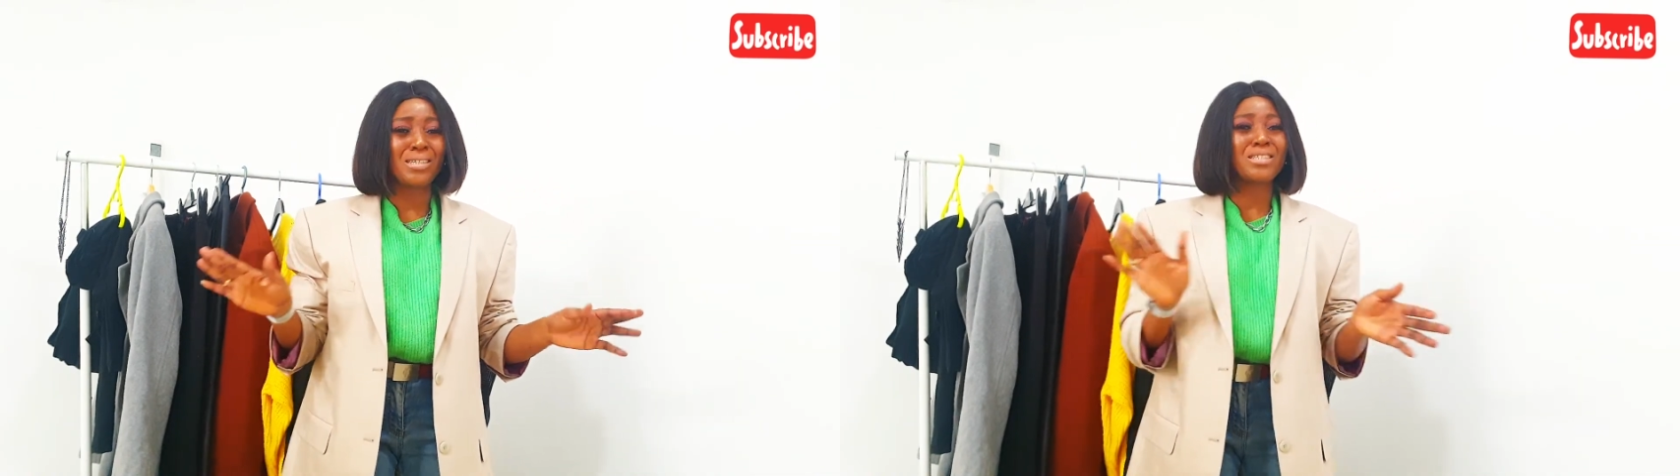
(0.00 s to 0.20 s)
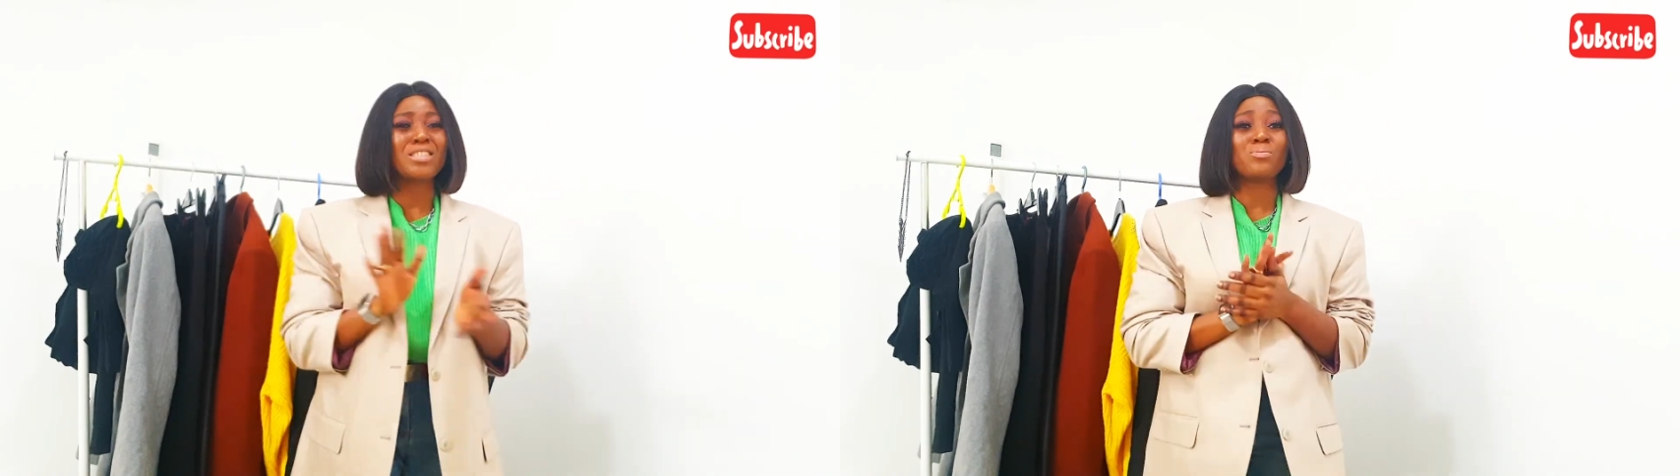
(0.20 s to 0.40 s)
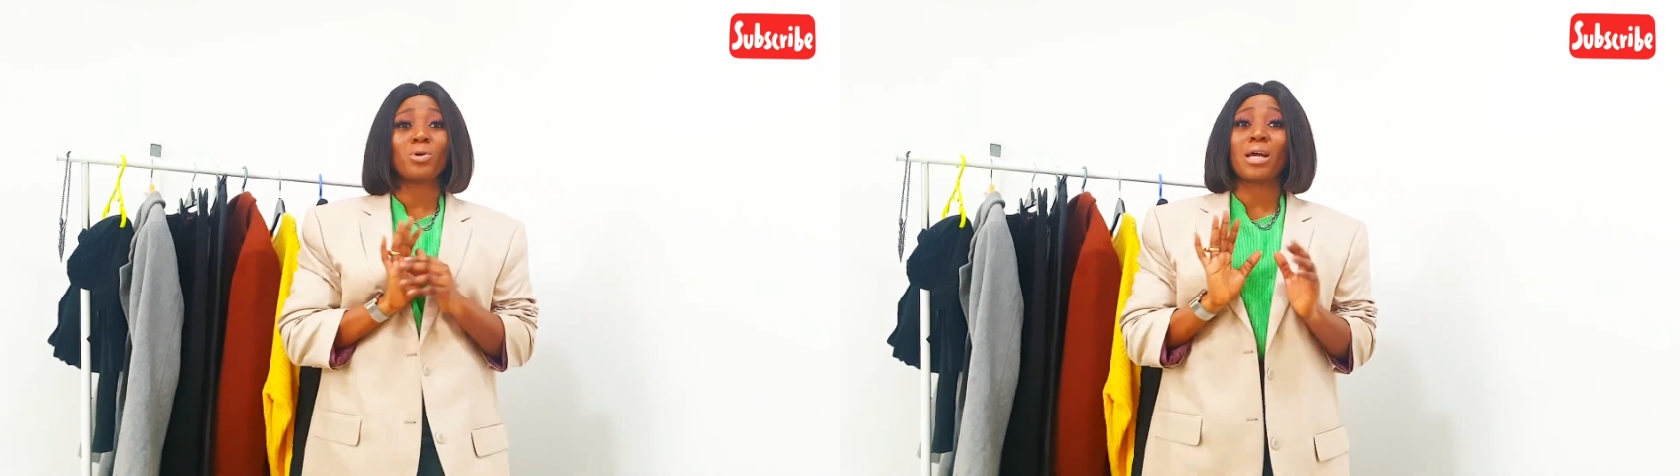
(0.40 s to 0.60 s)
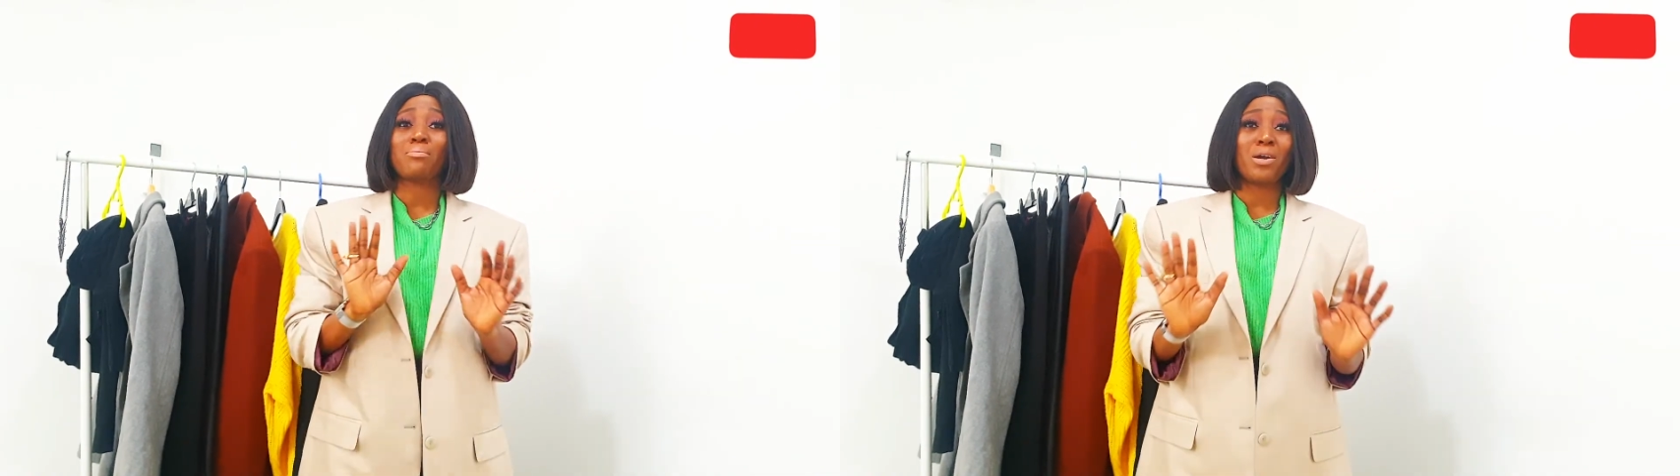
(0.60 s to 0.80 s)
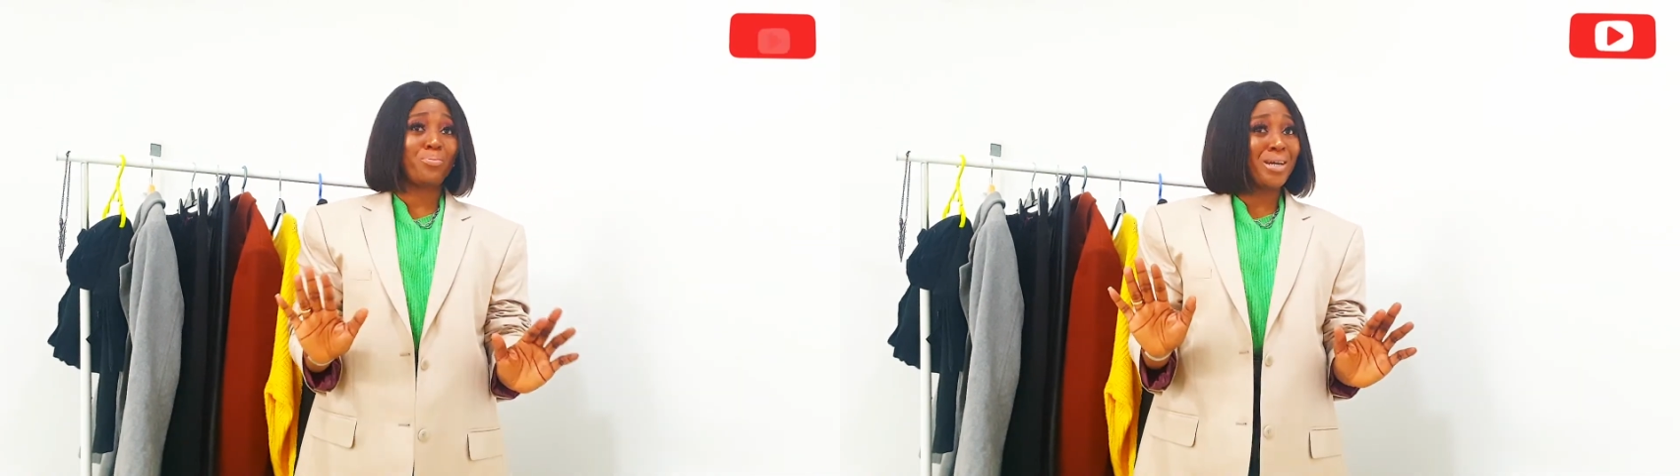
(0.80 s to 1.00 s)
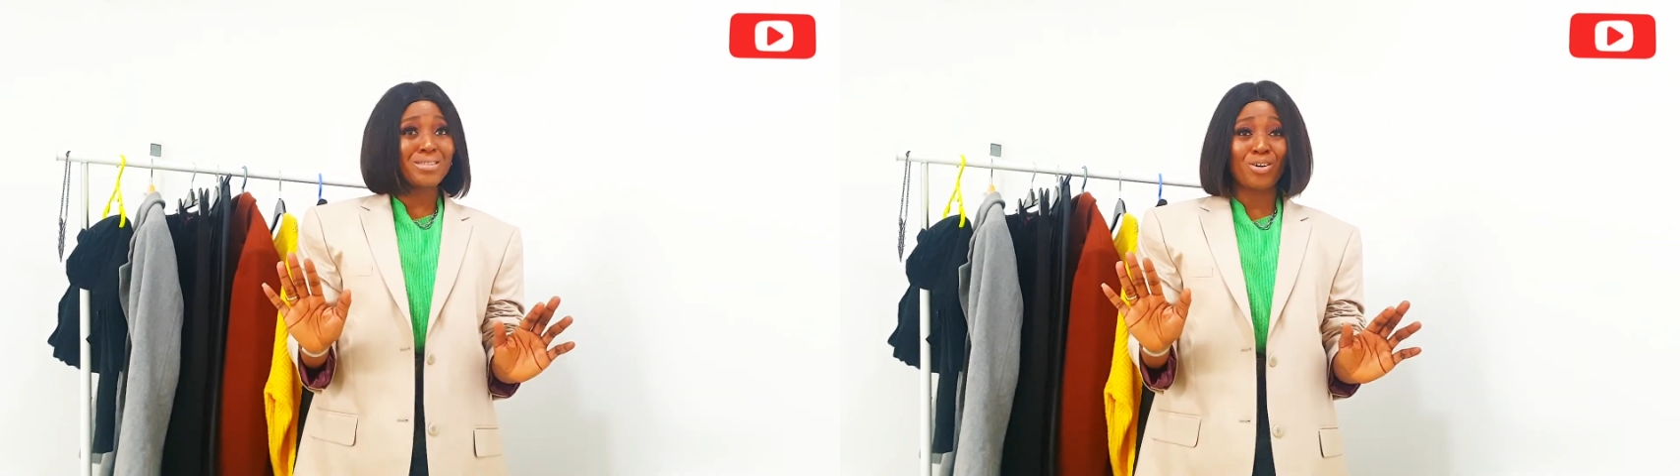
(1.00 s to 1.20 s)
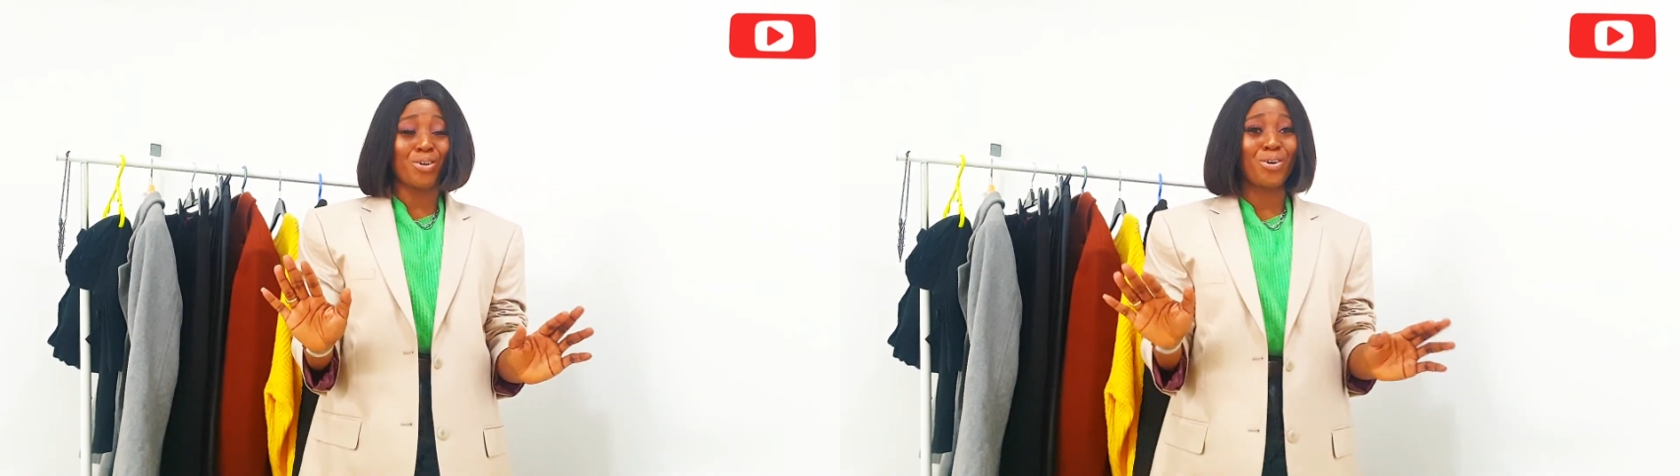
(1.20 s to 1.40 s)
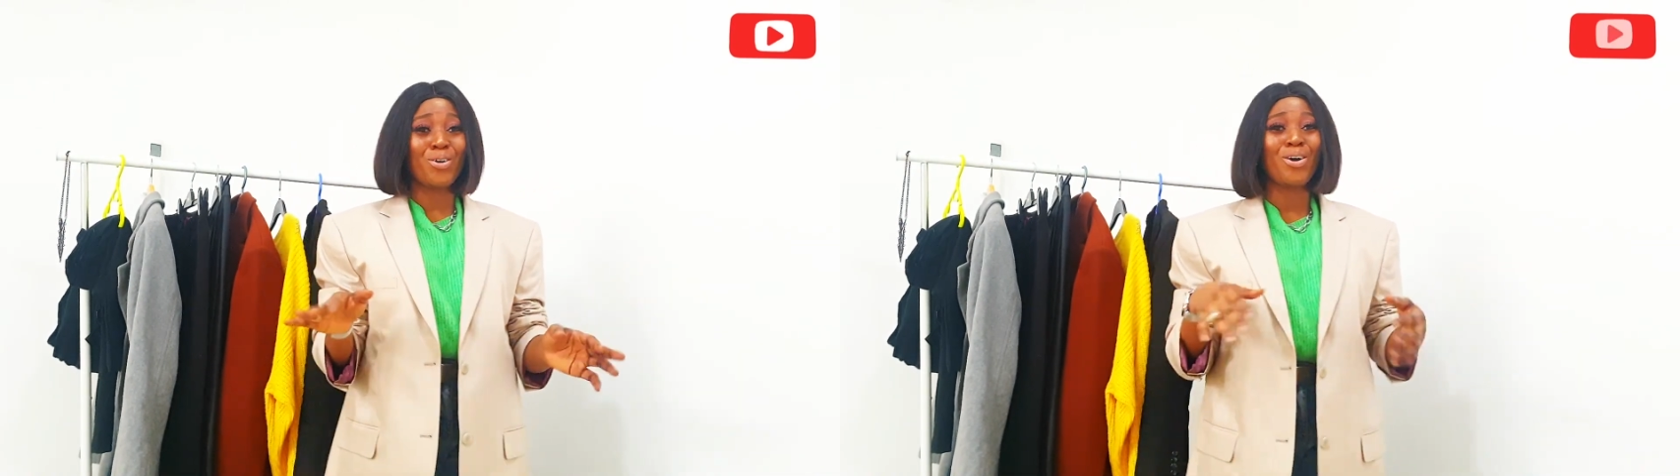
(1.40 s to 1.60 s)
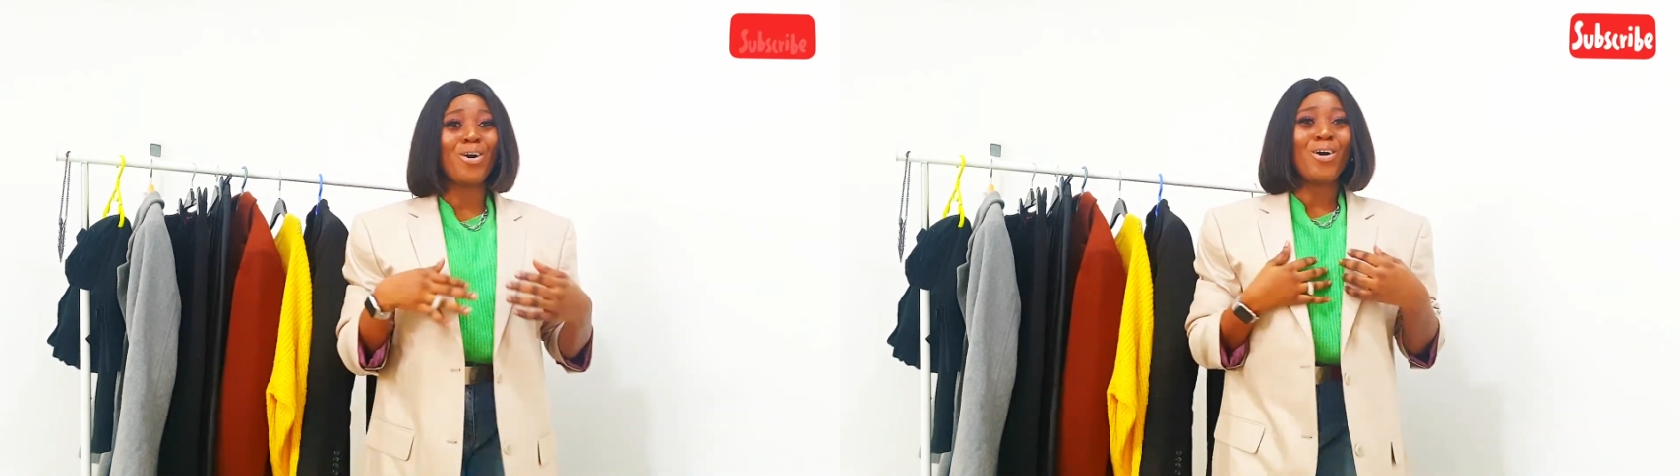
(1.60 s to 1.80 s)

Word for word: This is more like my best color.